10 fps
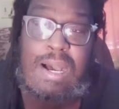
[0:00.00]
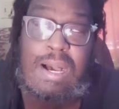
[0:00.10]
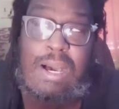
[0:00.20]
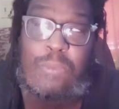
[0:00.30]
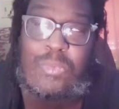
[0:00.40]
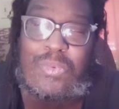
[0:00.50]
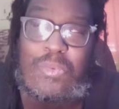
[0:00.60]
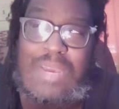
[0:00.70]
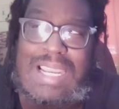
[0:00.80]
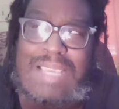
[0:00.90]
Um,
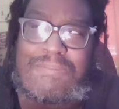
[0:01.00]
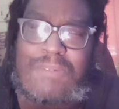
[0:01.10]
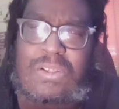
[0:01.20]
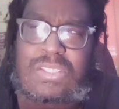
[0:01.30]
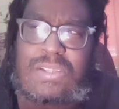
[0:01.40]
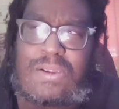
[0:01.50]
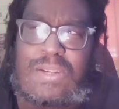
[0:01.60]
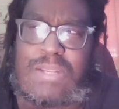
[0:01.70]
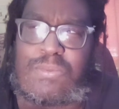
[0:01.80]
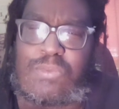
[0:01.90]
when I first
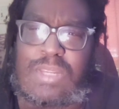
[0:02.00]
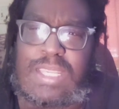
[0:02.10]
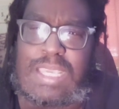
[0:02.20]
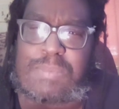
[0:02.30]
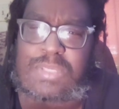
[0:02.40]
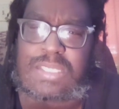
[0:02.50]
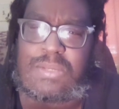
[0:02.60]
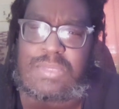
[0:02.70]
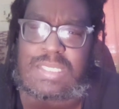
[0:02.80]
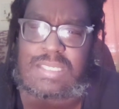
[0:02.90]
started running
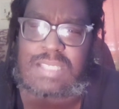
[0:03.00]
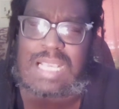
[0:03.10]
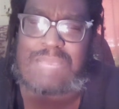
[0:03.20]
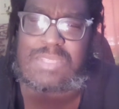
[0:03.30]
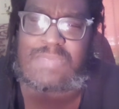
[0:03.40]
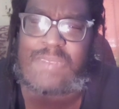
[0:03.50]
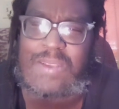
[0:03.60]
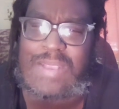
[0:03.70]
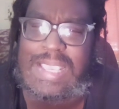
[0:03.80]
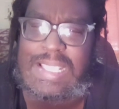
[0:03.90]
episodes, the time was
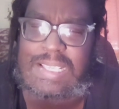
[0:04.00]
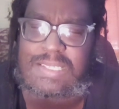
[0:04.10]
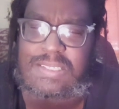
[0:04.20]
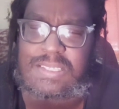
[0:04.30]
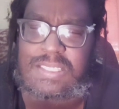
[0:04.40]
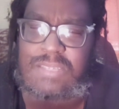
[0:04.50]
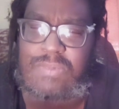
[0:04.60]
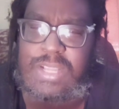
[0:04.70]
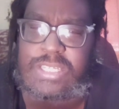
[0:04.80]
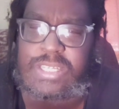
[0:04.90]
very inconsistent,
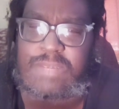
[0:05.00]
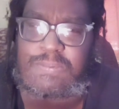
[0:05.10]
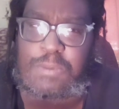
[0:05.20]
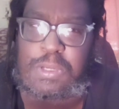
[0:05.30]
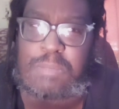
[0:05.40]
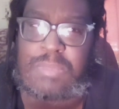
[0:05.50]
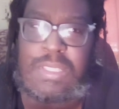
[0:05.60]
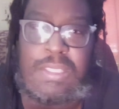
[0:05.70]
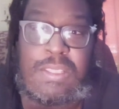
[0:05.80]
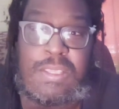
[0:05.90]
ranging from
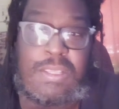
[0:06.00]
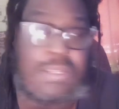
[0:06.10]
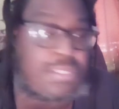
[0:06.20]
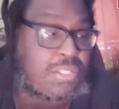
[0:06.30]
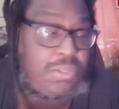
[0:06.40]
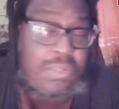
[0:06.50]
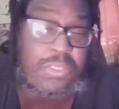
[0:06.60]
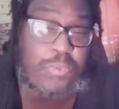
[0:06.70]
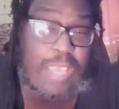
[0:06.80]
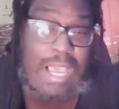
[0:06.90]
two to
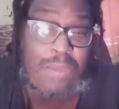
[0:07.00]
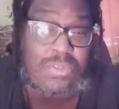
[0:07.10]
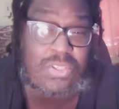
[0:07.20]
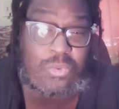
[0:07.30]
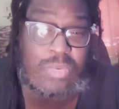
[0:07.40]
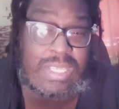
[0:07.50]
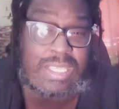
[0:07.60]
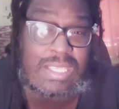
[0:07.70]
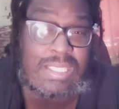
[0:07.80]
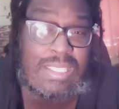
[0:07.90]
three hours a
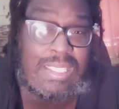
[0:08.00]
week.